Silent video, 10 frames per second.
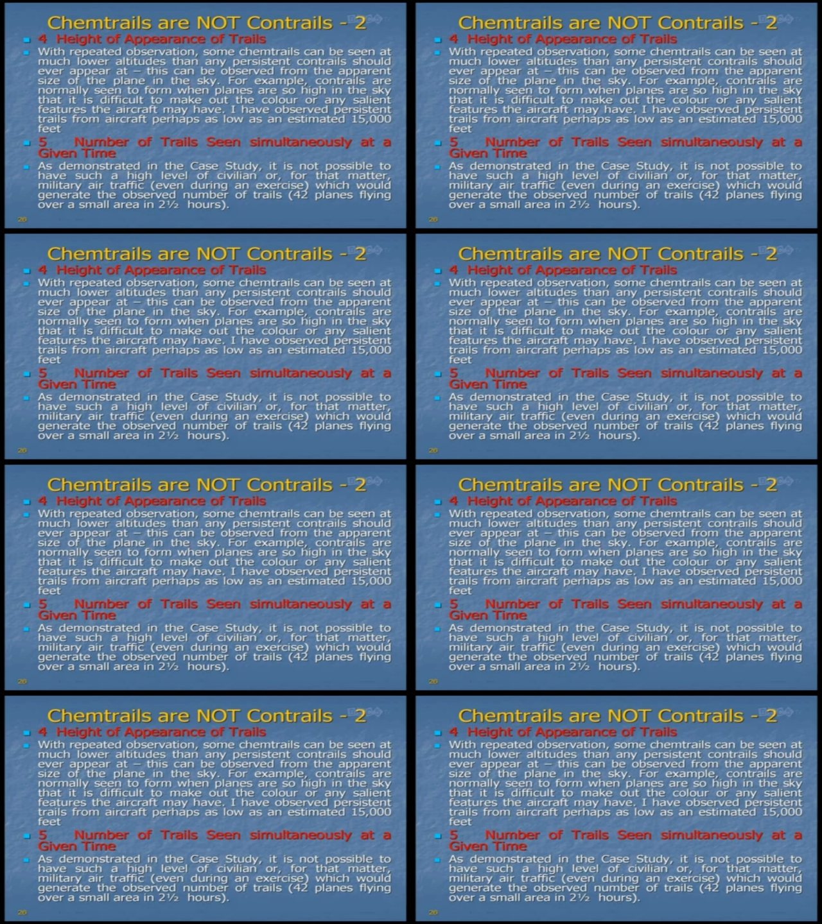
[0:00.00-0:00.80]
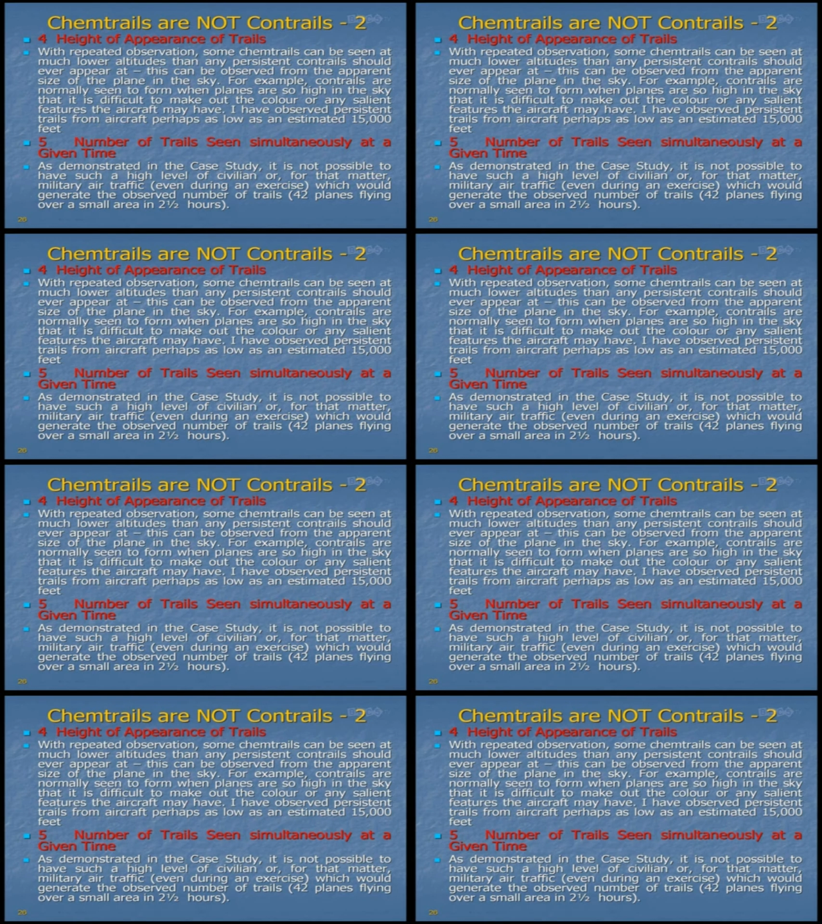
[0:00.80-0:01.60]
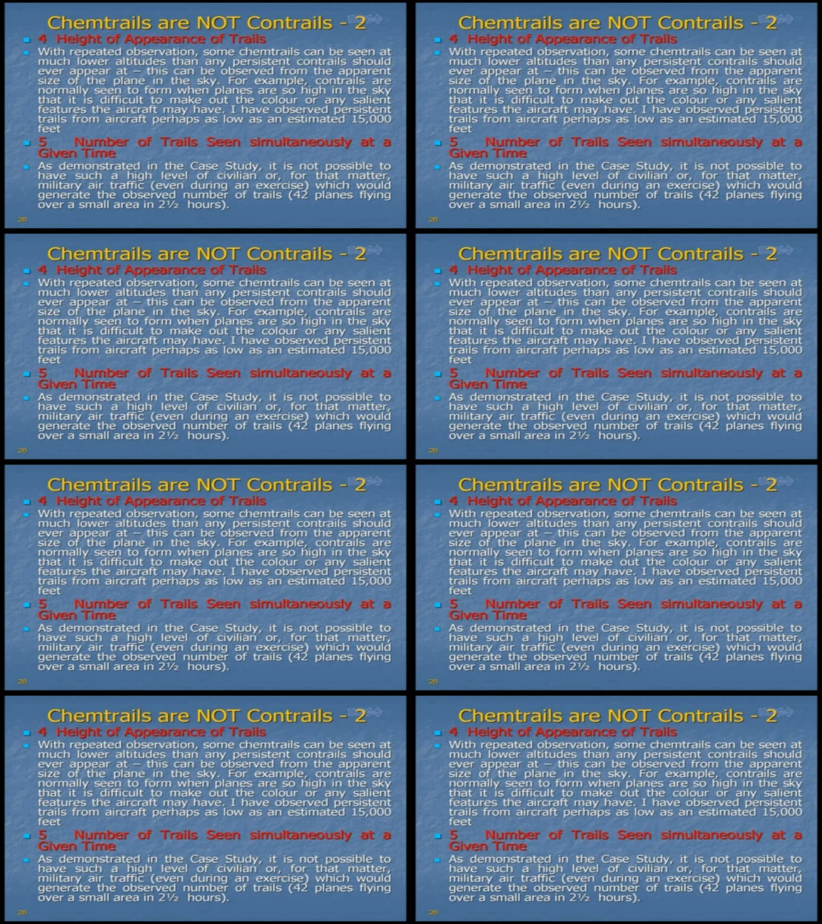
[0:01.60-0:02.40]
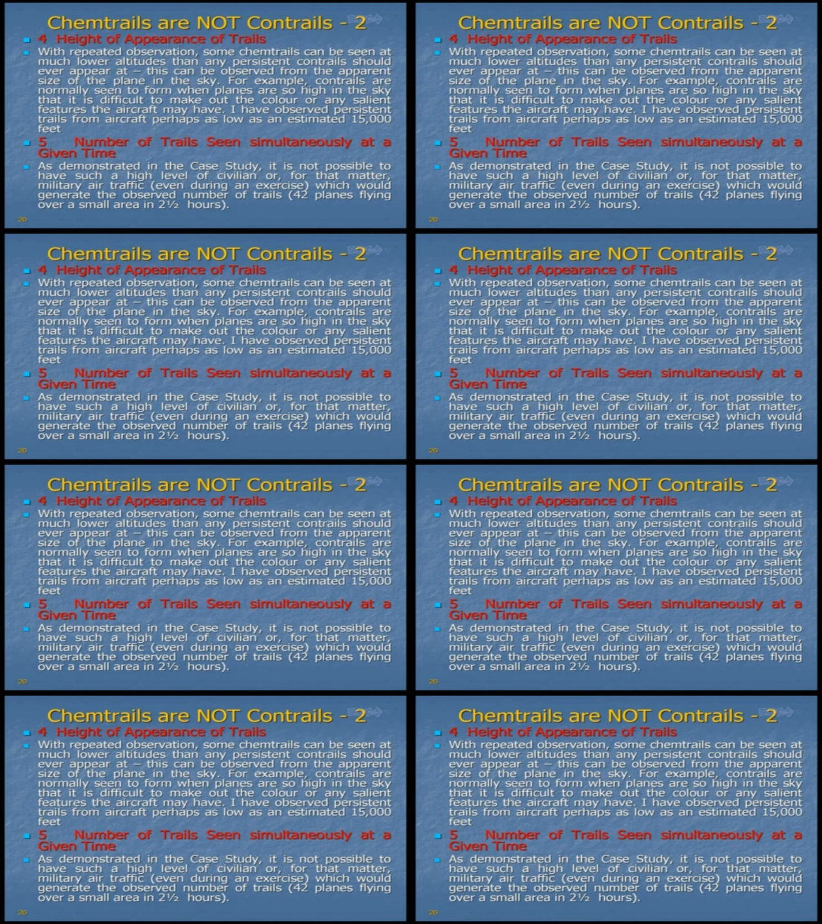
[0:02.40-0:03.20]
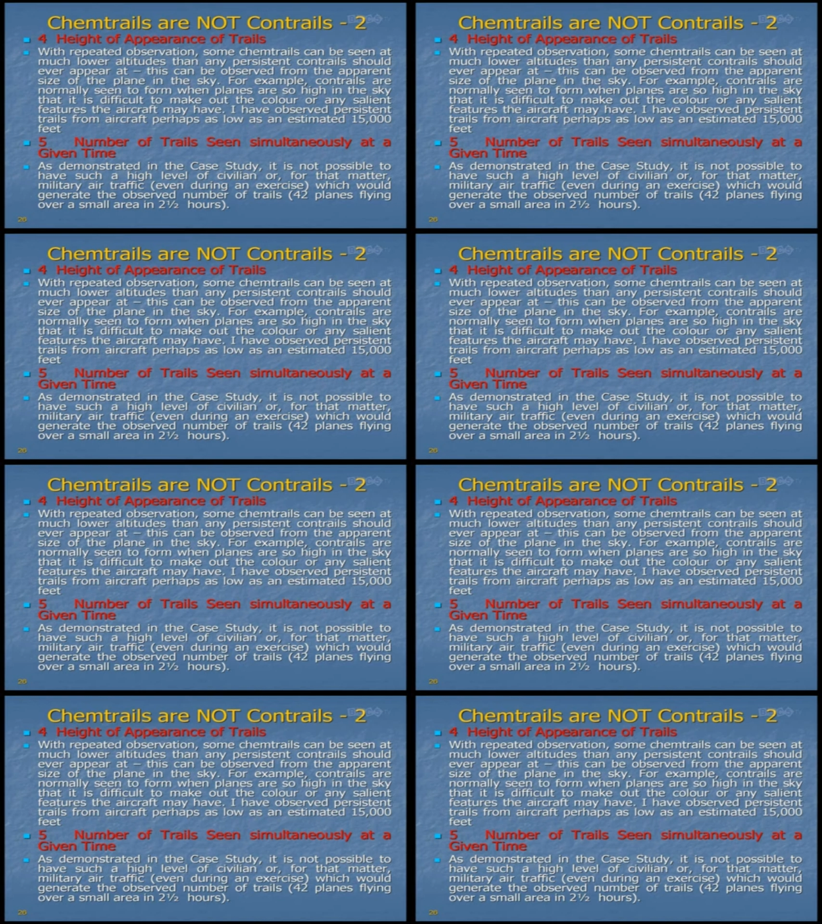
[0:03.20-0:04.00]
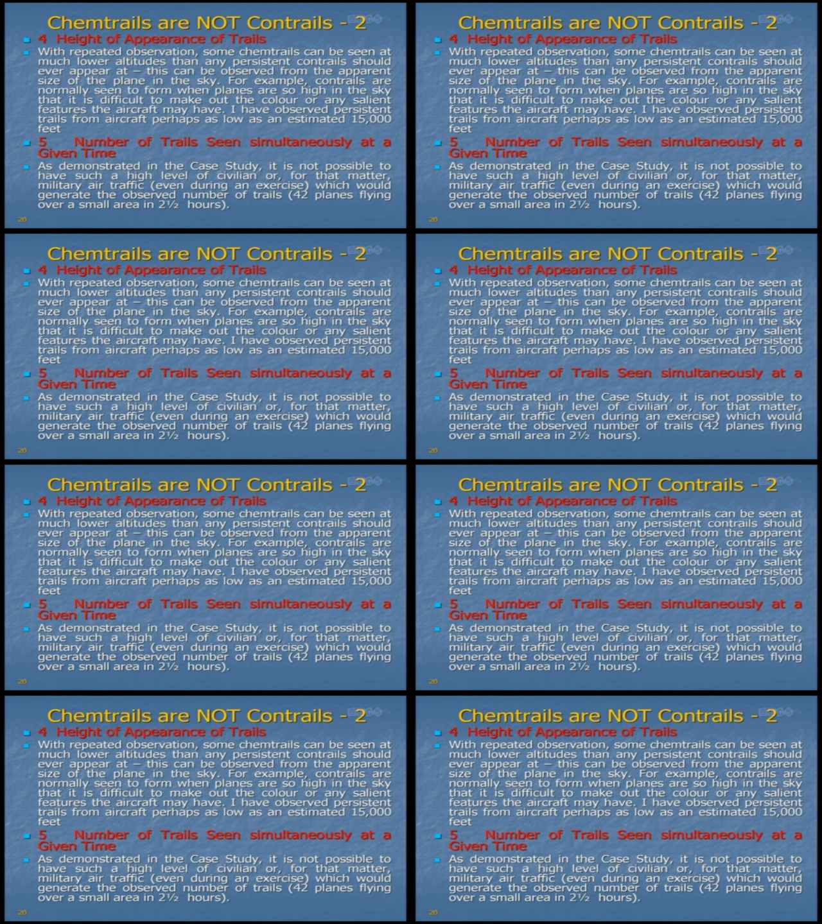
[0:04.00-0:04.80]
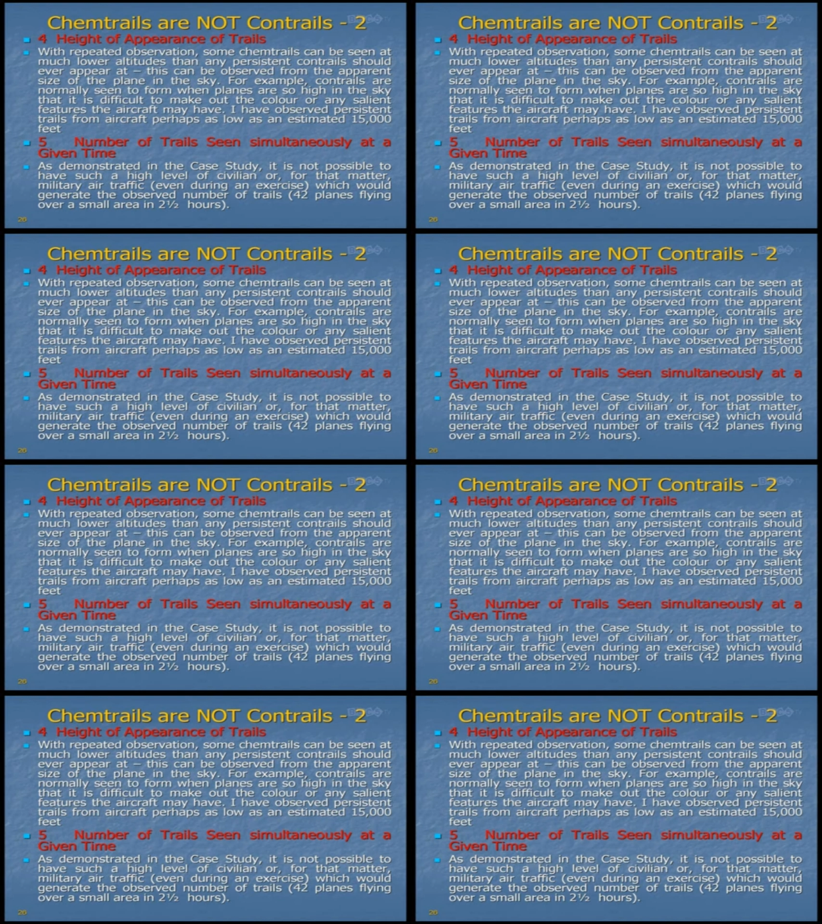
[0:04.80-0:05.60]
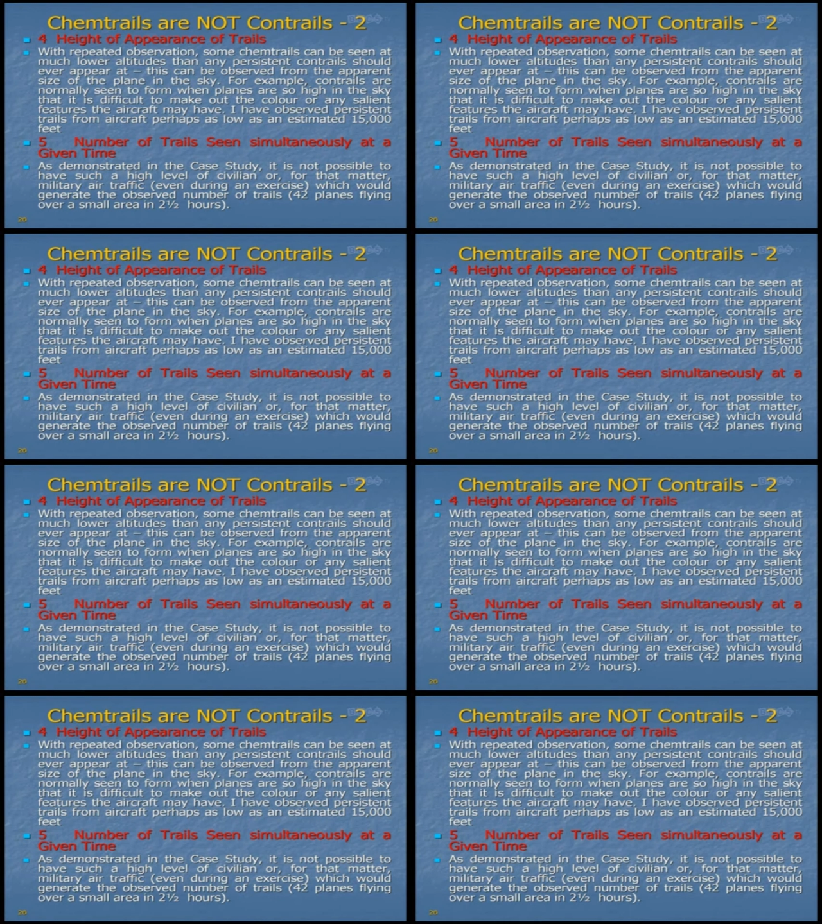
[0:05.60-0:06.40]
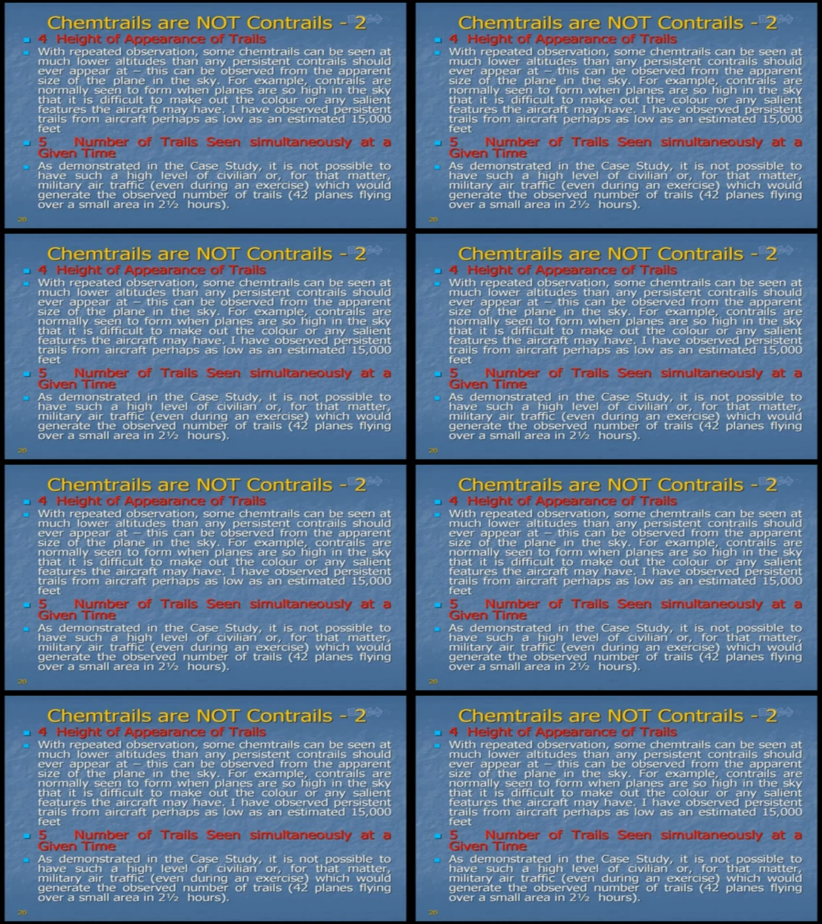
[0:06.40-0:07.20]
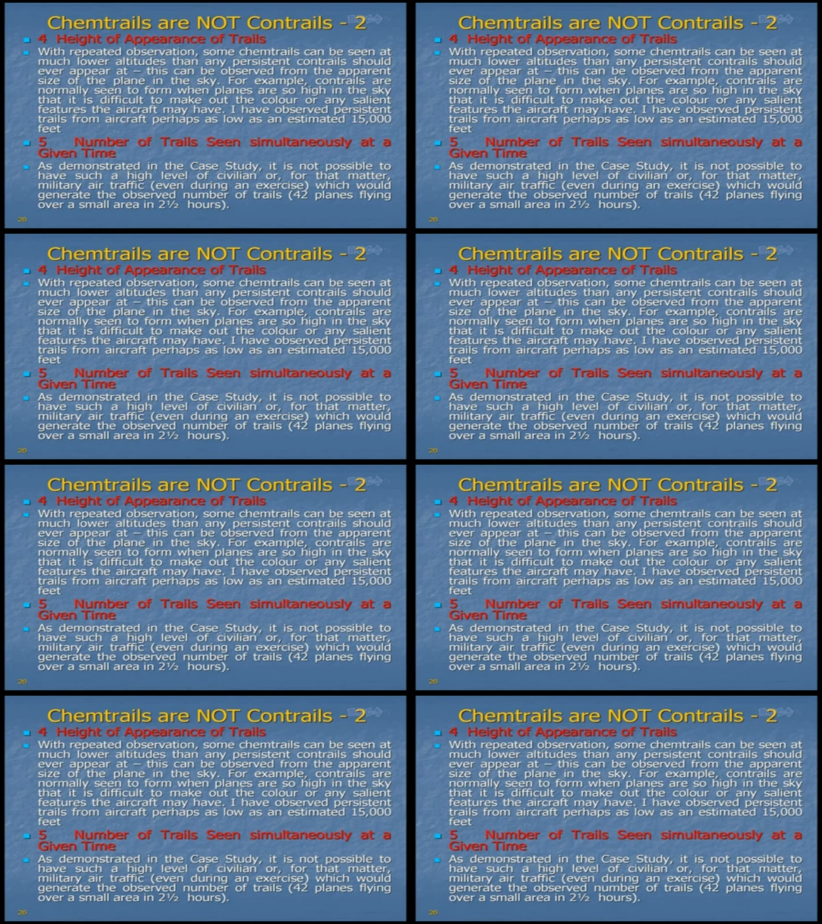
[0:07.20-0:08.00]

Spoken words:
No face is visible, so there are no lips to read.